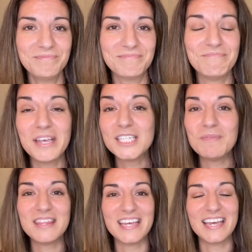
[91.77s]
It makes
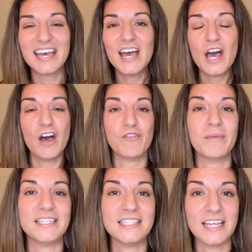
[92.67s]
me think of
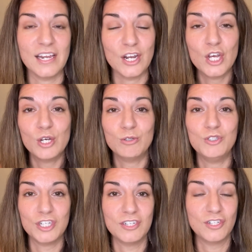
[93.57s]
my son who
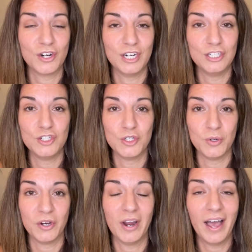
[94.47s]
just started
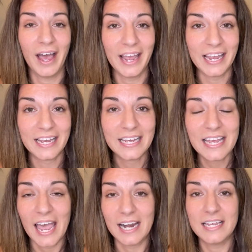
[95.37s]
junior high
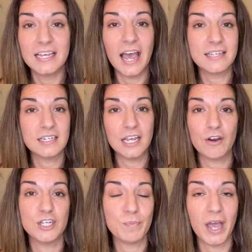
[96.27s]
and he has to
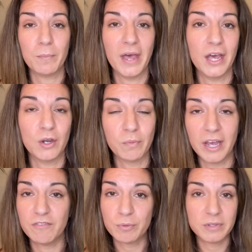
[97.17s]
carry his backpack
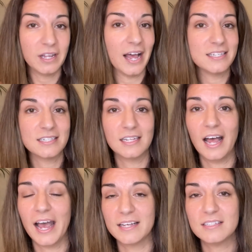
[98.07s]
around from class to
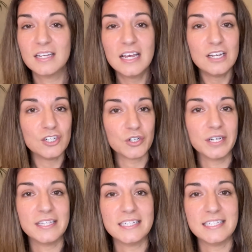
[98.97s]
class
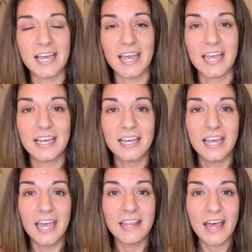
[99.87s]
during the day.
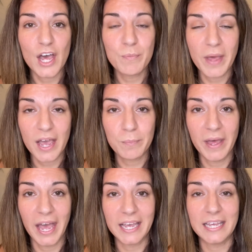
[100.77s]
And that
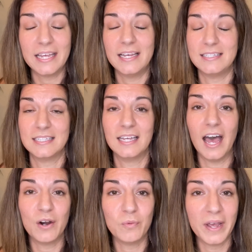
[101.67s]
backpack has
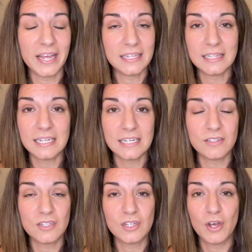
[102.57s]
got to weigh at
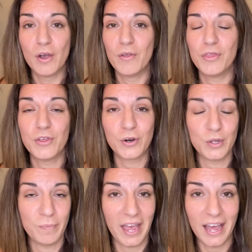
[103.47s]
least 30
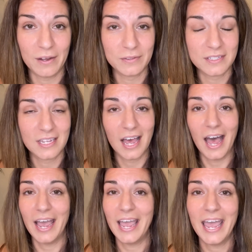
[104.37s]
pounds.
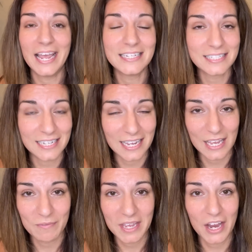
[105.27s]
I hate seeing
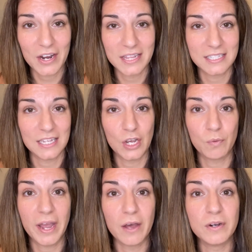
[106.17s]
him carry this thing
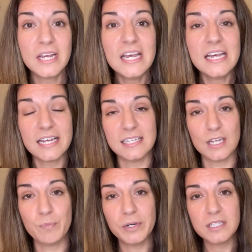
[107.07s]
around because
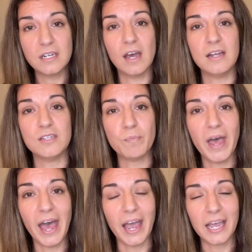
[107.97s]
he puts it on his
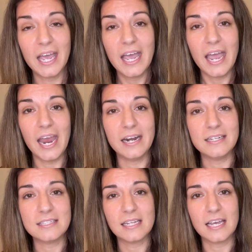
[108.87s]
back and
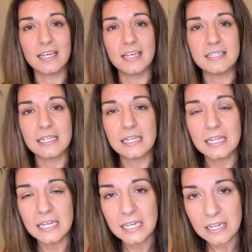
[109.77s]
it's like he's
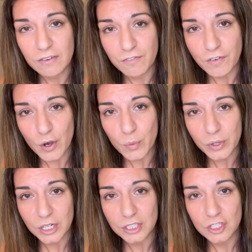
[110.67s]
leaning
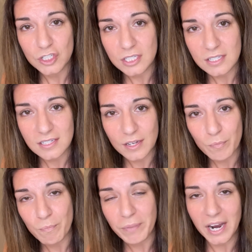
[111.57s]
forward just
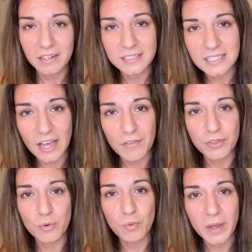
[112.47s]
to balance out
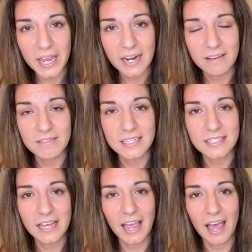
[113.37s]
the weight of this
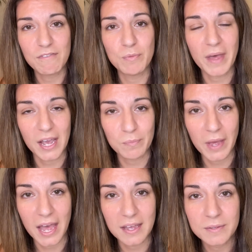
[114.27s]
heavy backpack.